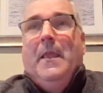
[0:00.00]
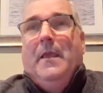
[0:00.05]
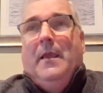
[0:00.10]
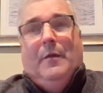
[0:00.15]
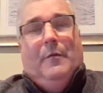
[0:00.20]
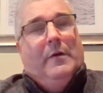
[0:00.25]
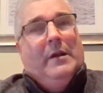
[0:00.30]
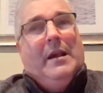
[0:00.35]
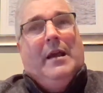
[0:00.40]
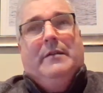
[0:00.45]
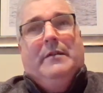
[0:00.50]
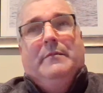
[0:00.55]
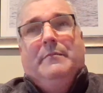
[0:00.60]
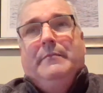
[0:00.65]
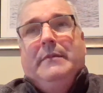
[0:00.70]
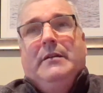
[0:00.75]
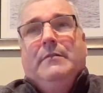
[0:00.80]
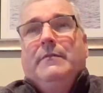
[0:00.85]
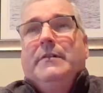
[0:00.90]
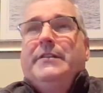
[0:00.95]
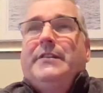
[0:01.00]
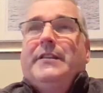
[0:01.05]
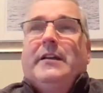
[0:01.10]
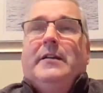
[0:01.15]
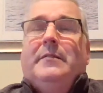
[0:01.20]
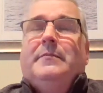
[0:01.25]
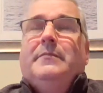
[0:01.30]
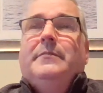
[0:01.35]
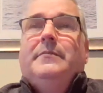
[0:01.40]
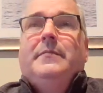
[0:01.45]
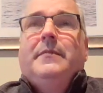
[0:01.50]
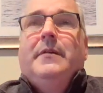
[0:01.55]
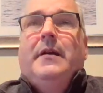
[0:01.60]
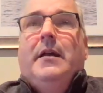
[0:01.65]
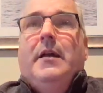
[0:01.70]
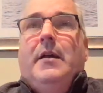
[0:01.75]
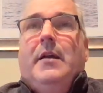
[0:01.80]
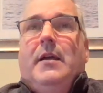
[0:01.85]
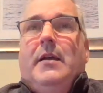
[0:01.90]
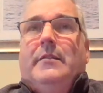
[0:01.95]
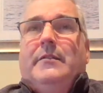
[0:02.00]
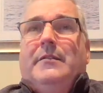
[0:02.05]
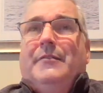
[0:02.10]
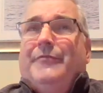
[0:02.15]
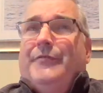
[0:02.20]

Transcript: And when I meet with them, the